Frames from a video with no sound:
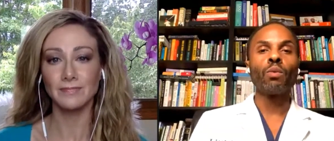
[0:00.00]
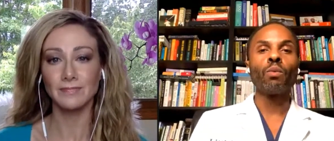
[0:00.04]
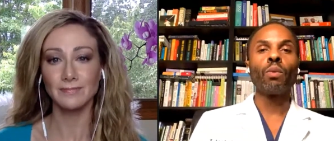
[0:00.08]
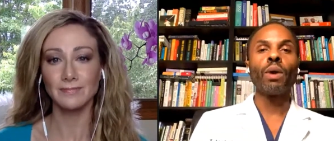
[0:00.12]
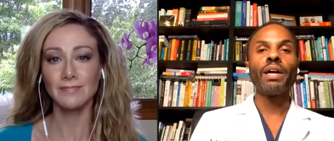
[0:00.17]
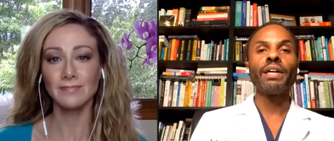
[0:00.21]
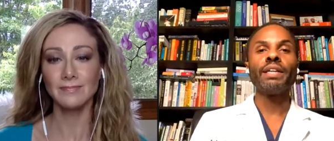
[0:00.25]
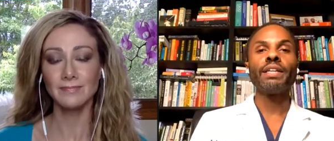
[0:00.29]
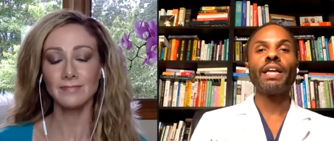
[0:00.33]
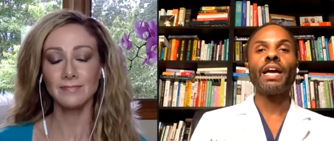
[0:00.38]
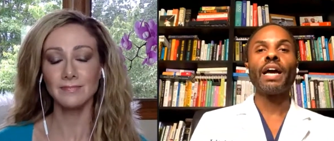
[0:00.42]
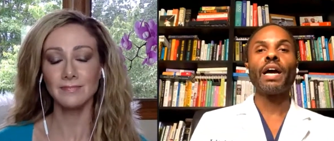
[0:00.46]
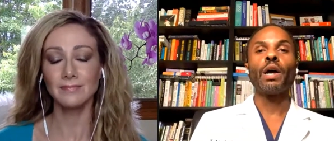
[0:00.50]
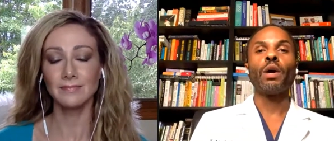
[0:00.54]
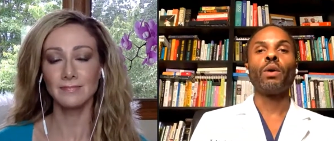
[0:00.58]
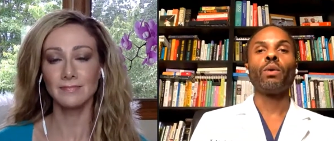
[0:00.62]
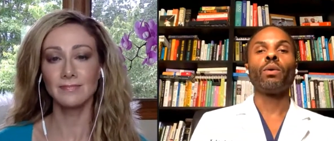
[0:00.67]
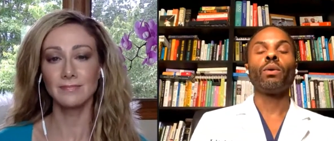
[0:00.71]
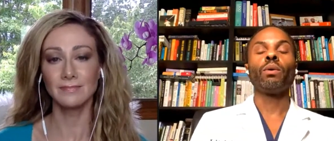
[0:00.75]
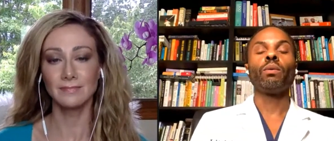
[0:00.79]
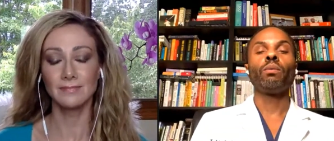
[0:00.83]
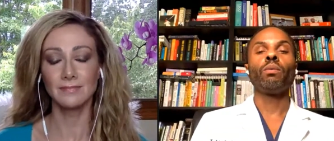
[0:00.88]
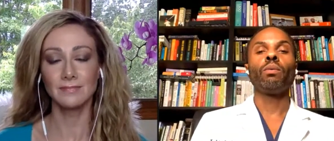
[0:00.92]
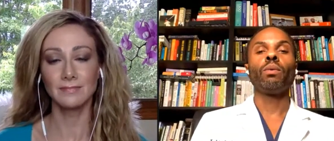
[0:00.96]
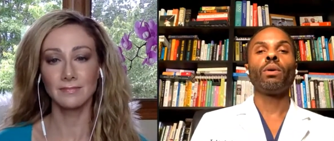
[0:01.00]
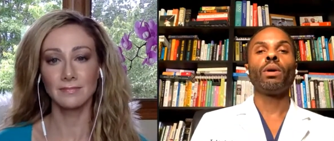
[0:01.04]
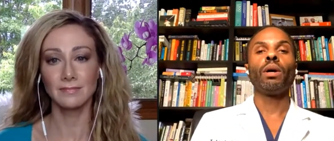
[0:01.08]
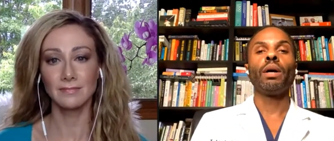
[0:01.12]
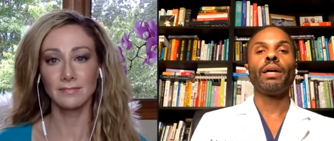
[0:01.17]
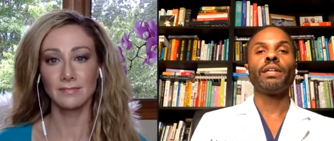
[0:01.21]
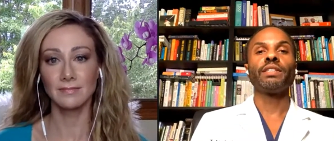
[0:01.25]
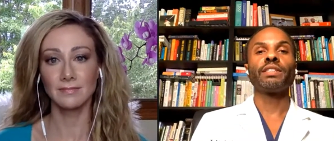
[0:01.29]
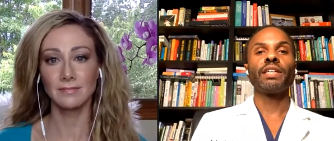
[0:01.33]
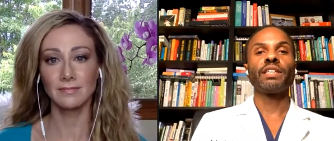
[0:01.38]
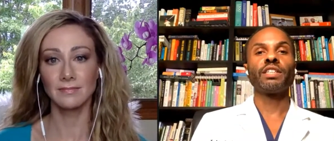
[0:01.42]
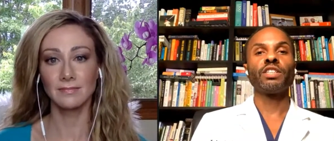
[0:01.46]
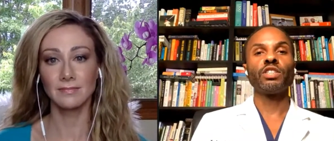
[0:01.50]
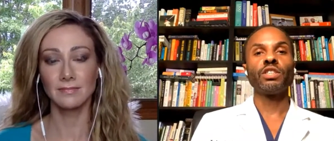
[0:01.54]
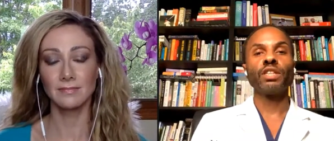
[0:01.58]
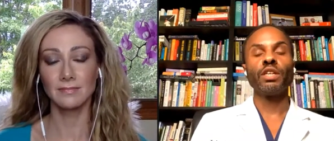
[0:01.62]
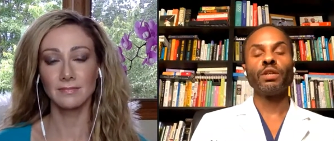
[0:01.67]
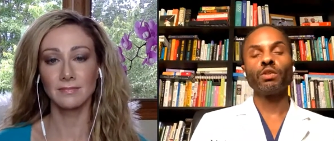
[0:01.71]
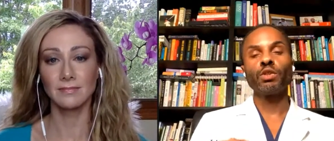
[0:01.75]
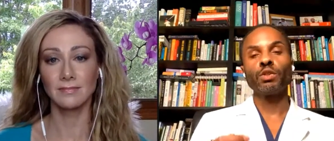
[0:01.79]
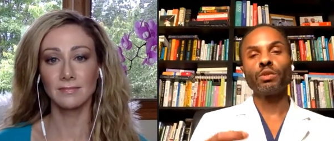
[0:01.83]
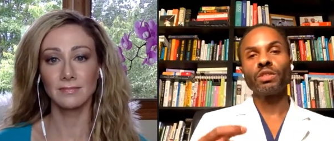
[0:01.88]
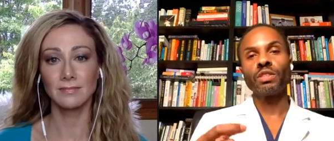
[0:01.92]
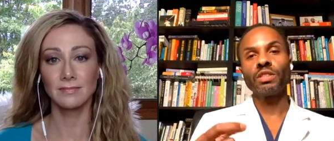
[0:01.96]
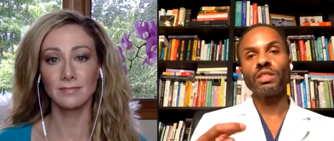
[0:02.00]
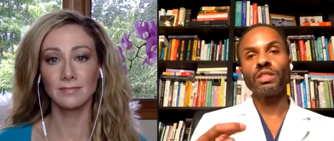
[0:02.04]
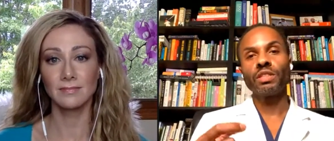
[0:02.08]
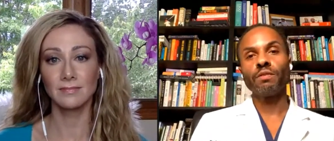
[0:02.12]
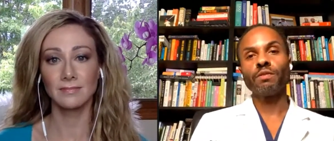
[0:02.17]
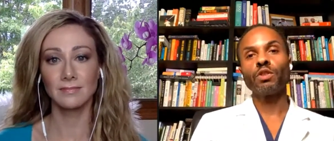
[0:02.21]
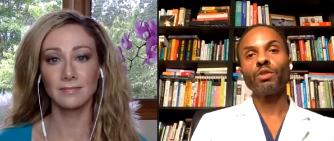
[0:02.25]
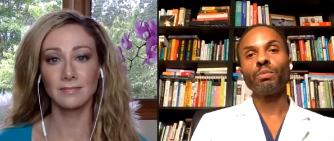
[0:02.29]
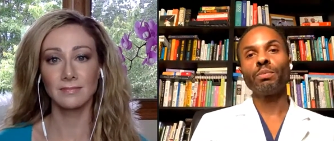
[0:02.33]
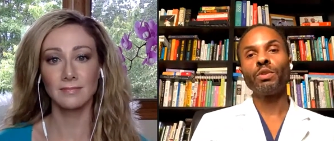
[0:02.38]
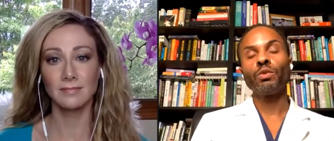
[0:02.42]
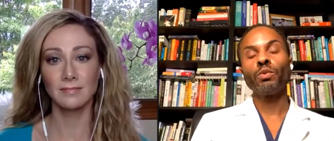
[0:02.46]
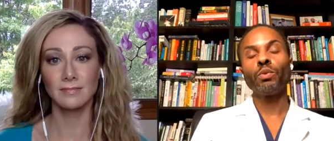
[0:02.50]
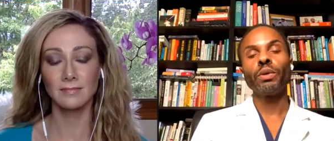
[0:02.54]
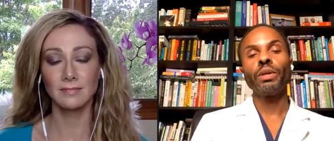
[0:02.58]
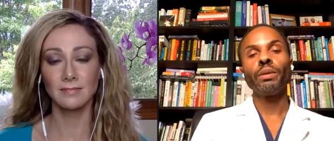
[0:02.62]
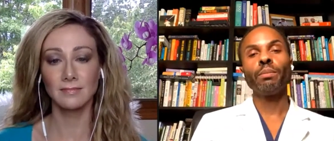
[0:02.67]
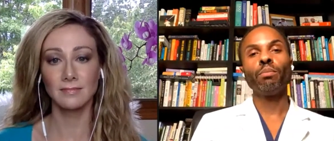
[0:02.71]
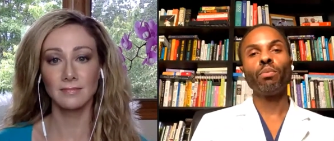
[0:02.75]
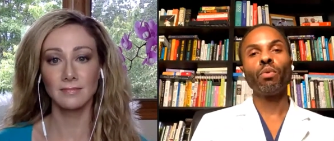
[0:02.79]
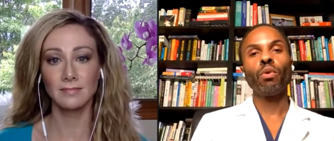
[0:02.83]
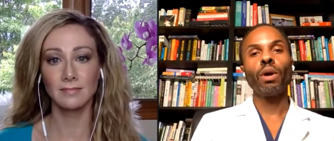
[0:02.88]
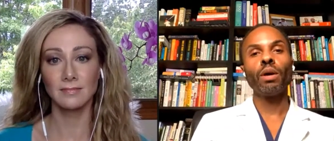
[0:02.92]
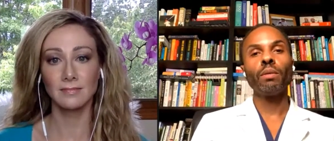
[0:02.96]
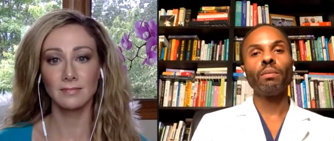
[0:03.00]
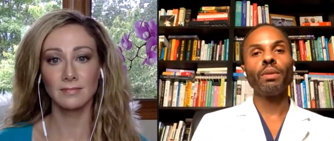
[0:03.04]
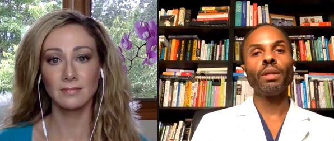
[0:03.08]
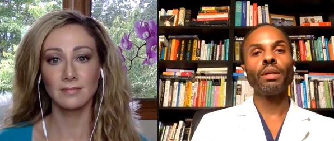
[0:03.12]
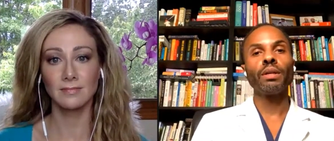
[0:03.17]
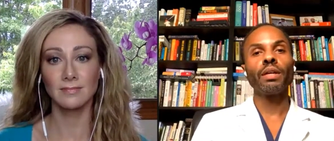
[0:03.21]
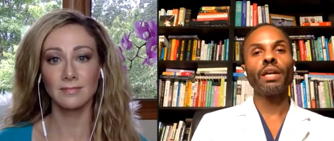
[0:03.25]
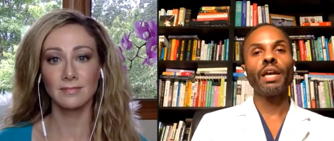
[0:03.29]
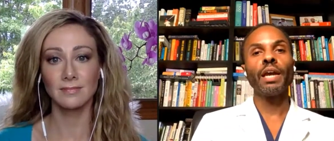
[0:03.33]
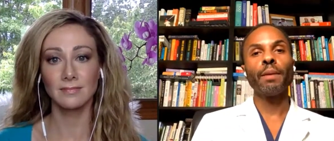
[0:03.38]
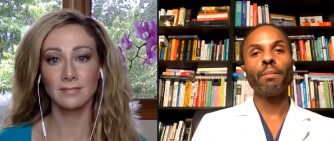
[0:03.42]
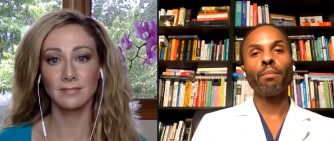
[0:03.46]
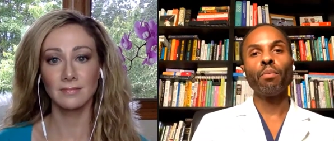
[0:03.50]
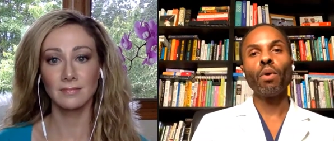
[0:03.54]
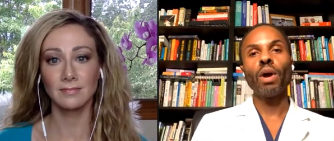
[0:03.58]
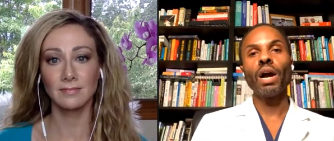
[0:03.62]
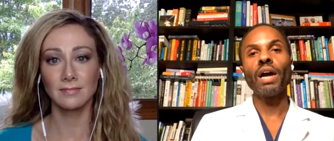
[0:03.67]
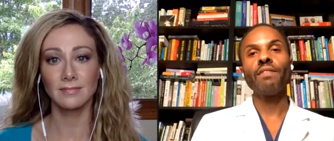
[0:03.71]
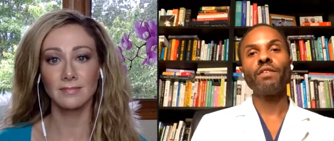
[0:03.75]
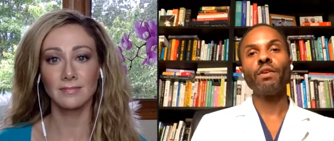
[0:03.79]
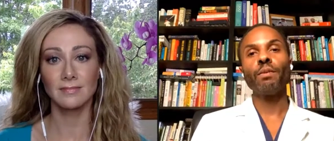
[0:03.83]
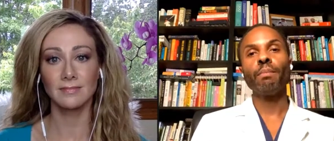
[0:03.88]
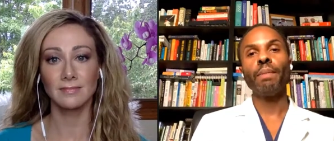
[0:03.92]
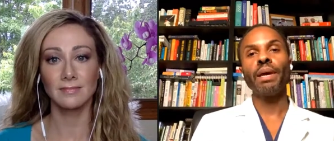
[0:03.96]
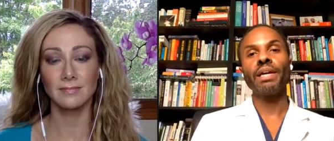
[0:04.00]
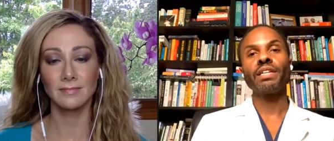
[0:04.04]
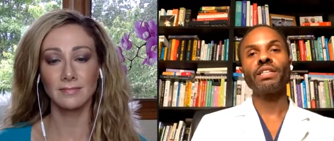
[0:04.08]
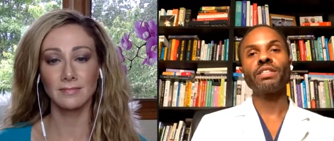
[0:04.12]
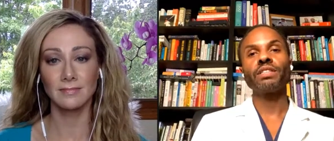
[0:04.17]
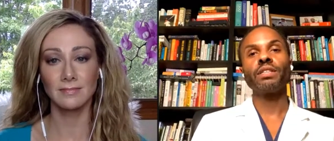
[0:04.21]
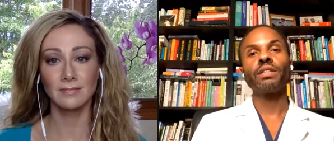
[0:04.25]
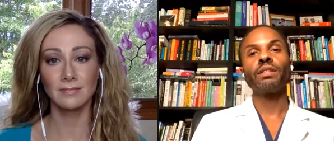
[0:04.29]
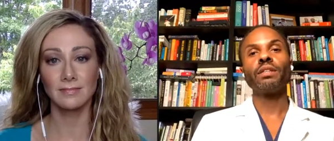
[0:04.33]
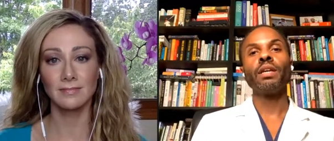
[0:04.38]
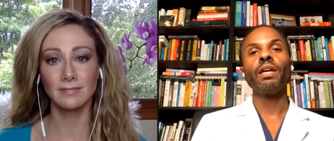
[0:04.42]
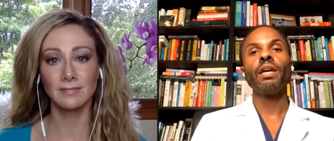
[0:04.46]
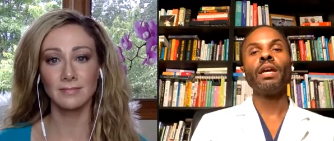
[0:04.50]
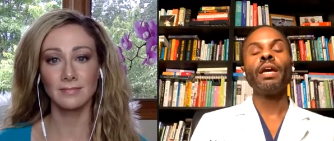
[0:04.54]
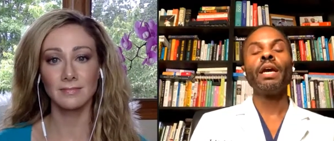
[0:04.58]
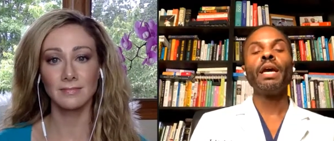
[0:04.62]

Speaker 1: Right now, as I distinguish the difference between public and private medicine,